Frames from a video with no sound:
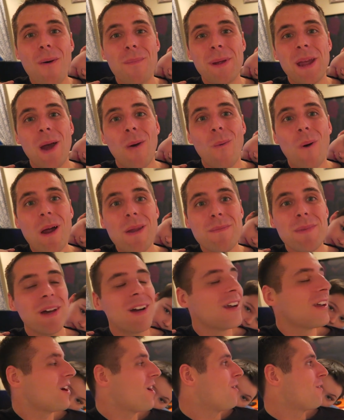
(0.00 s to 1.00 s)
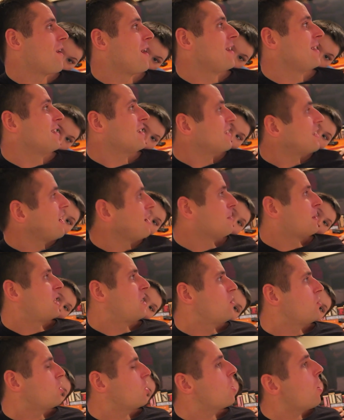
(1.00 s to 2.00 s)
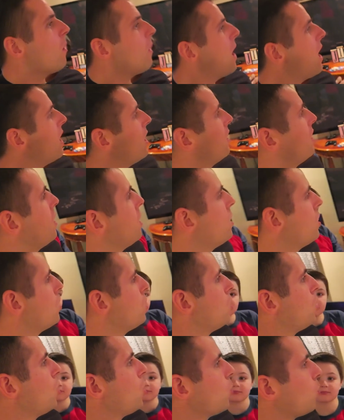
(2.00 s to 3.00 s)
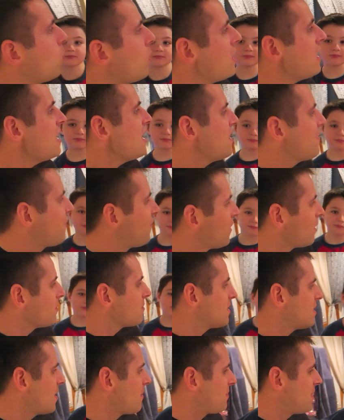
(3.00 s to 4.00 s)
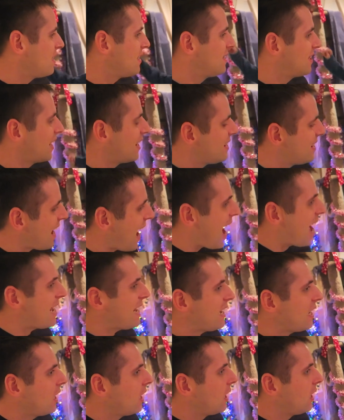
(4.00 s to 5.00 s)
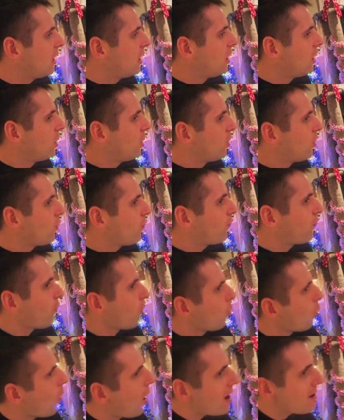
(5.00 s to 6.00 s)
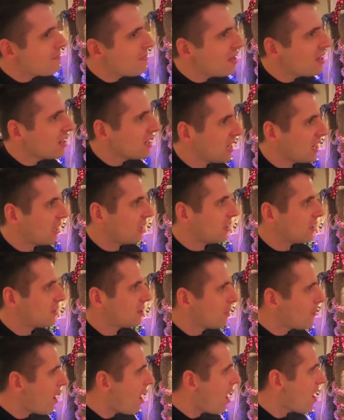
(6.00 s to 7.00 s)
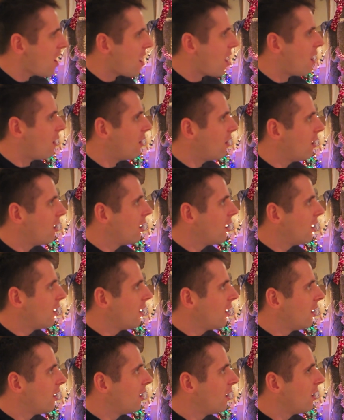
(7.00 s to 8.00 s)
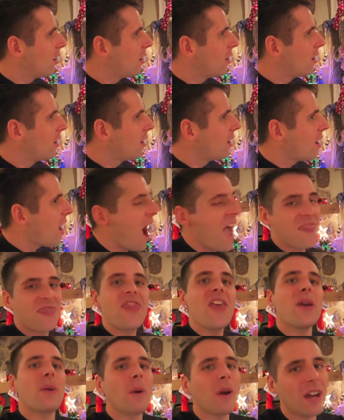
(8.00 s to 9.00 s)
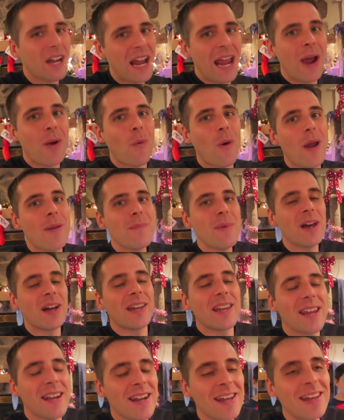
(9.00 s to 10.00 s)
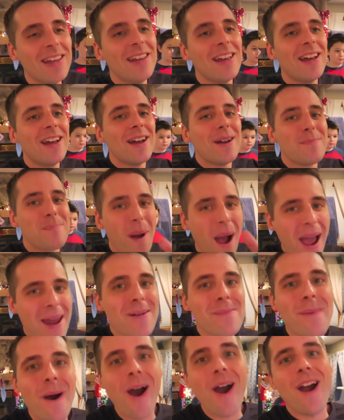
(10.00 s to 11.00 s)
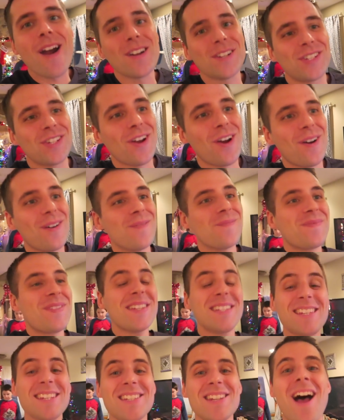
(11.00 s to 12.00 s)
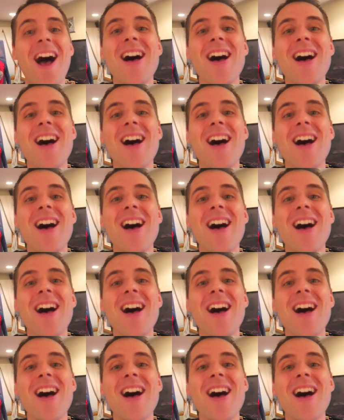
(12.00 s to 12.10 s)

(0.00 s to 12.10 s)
I'll be at 1 million already. This is gonna be huge. know what? We need to film something tonight for 1 million tomorrow. I think we're gonna hit 1 million by tomorrow, so this is